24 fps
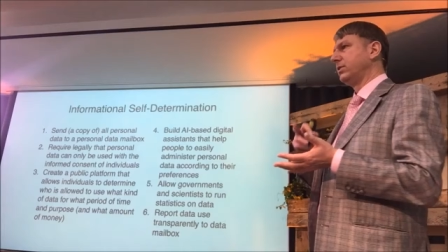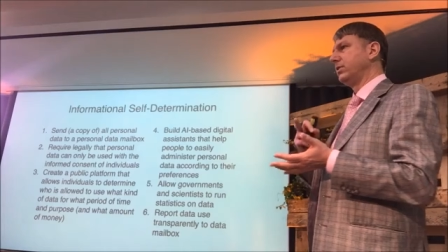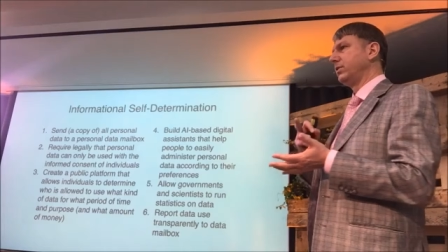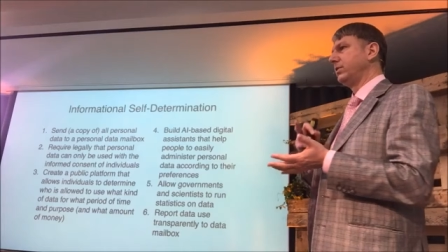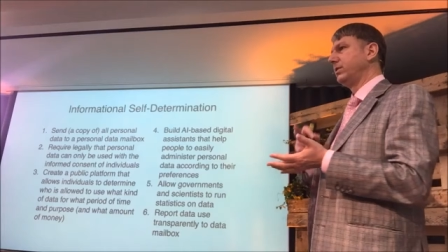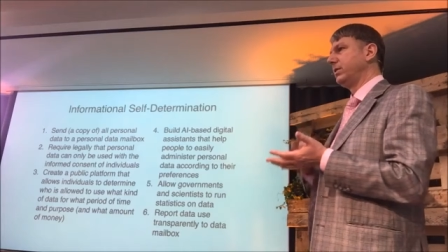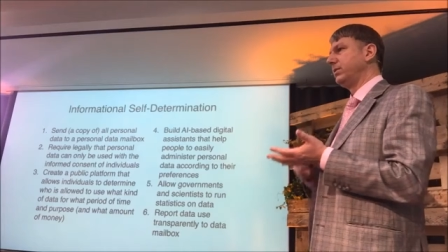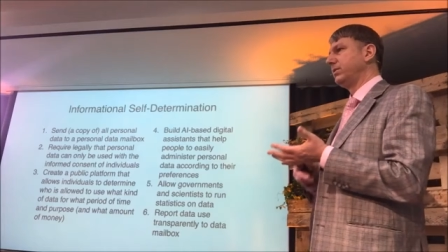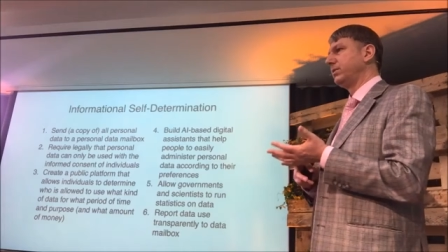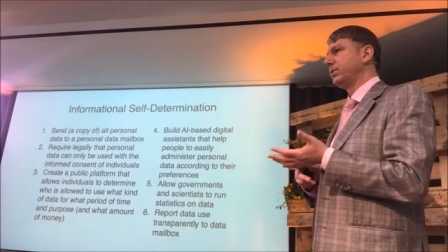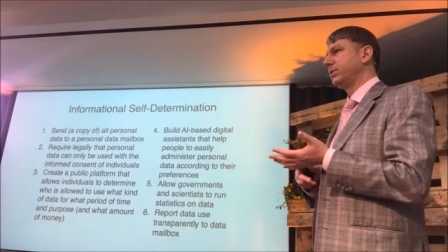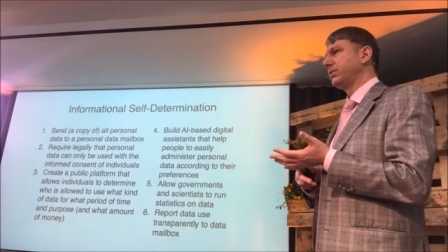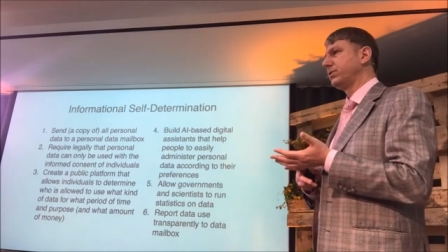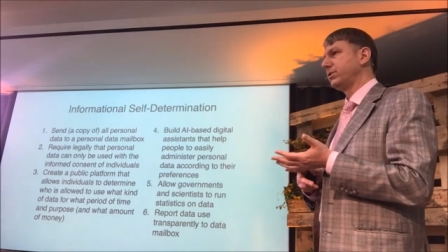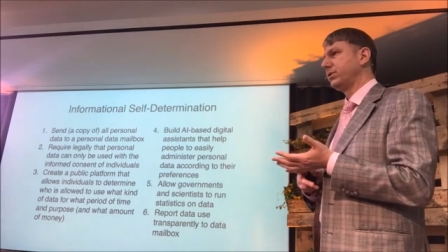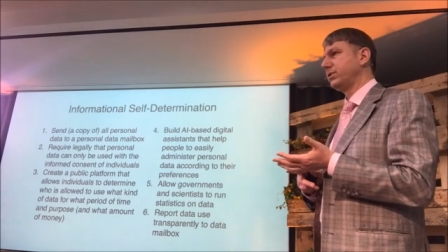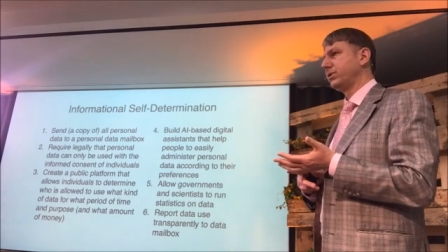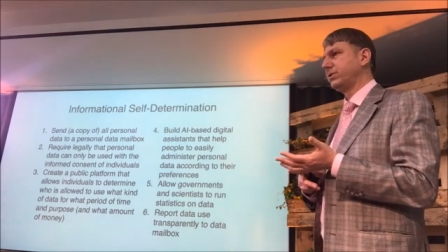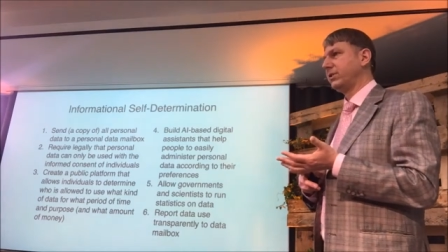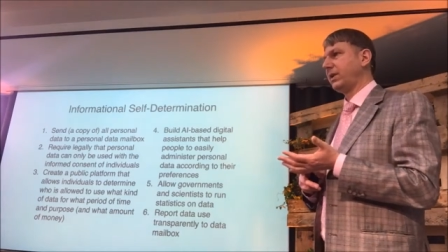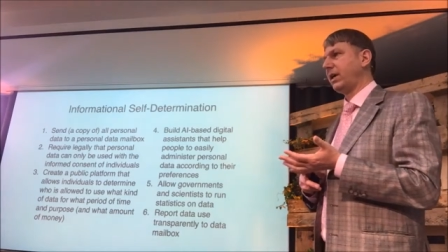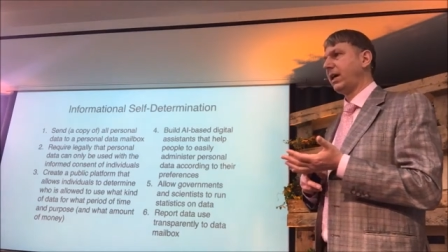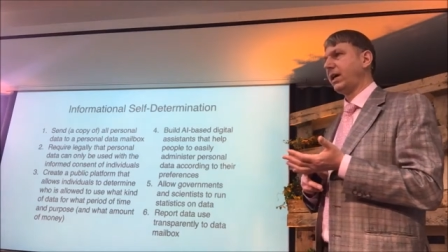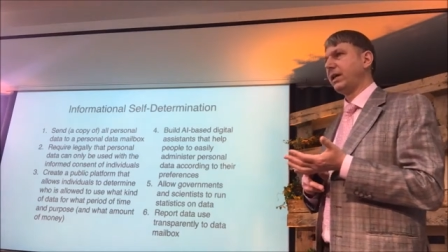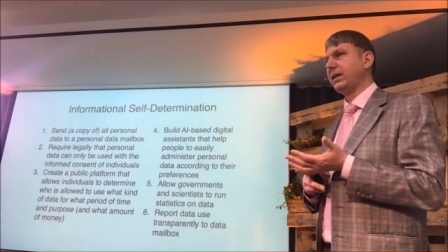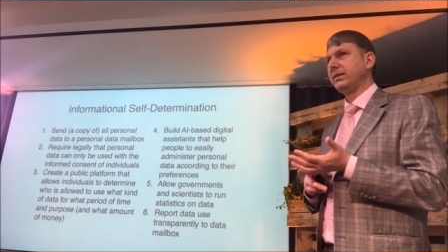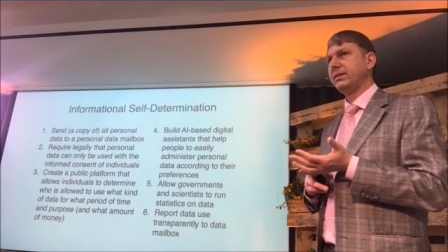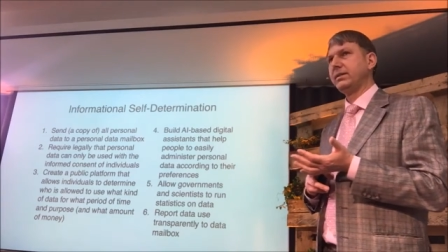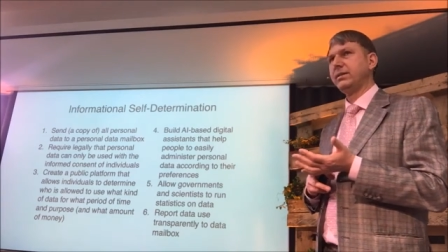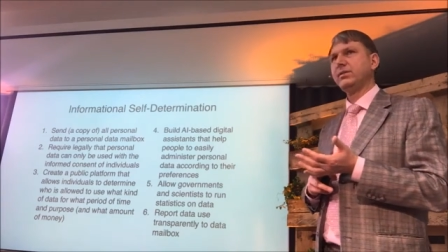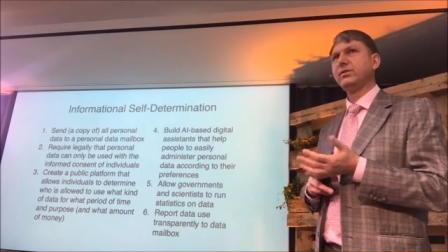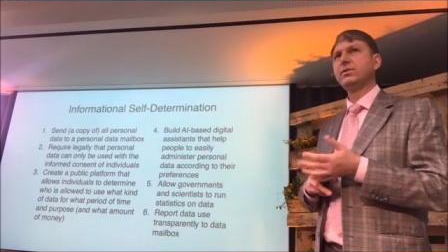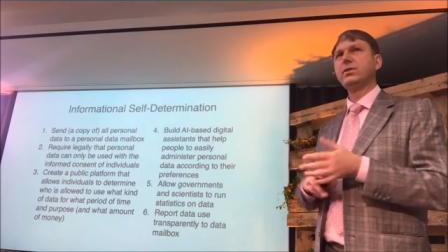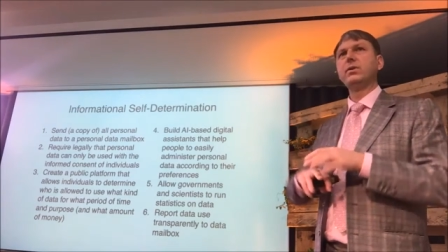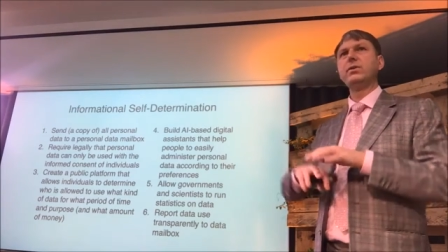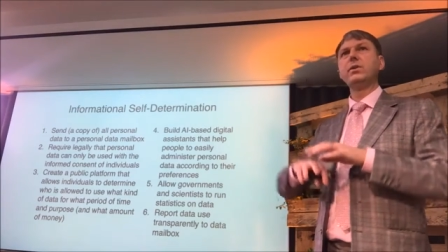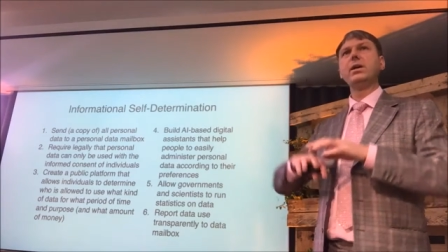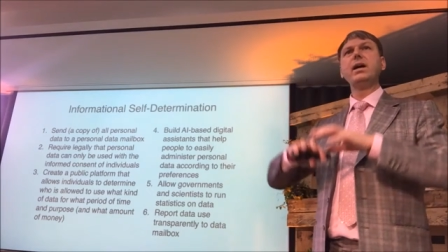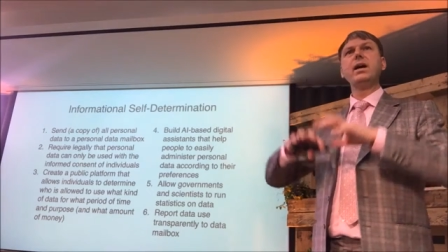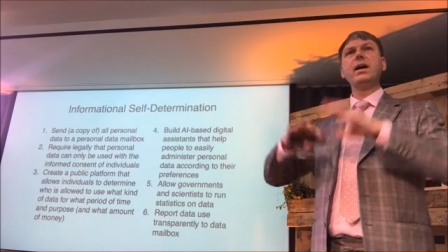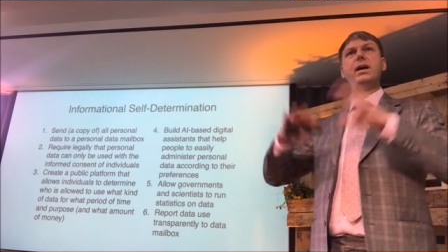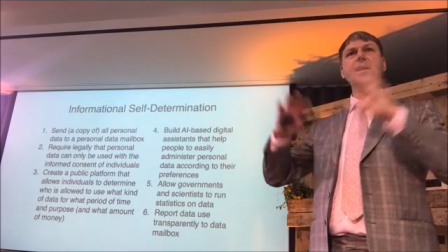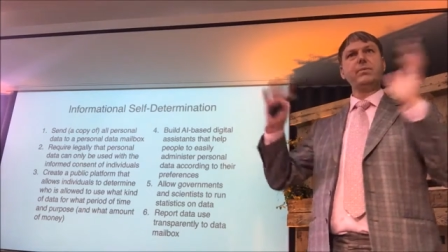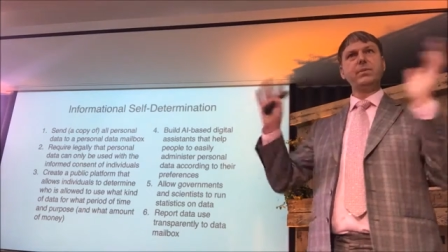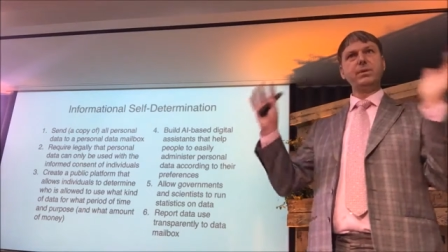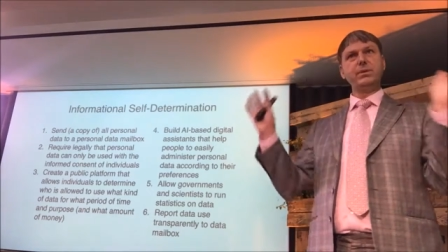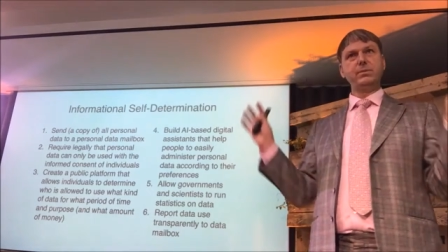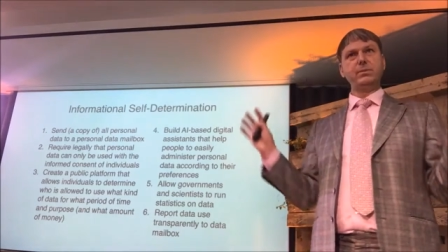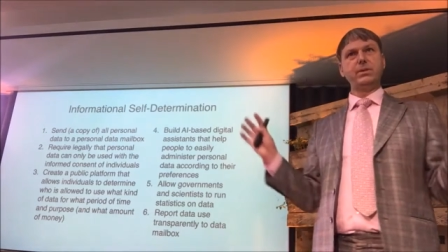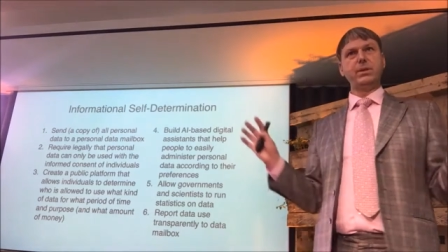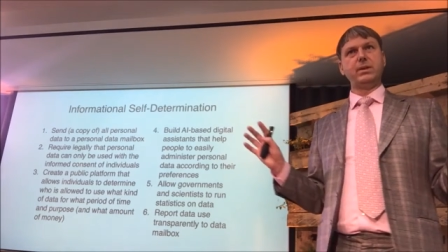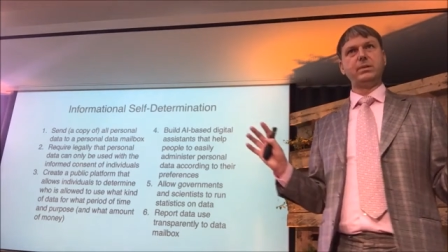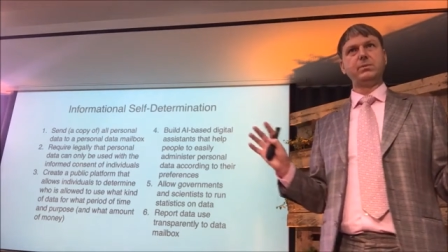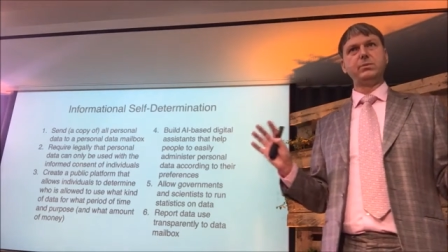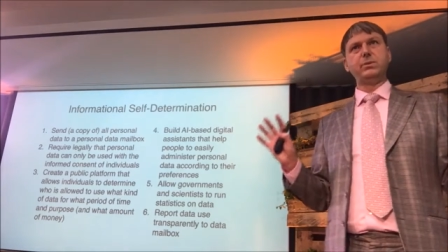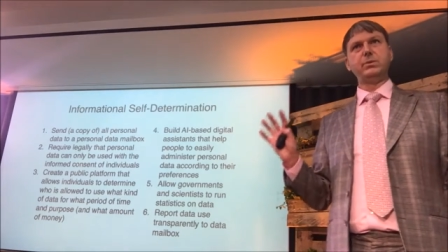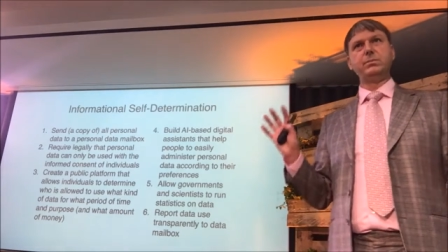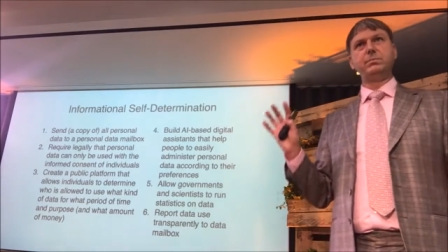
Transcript: to civil society. So everyone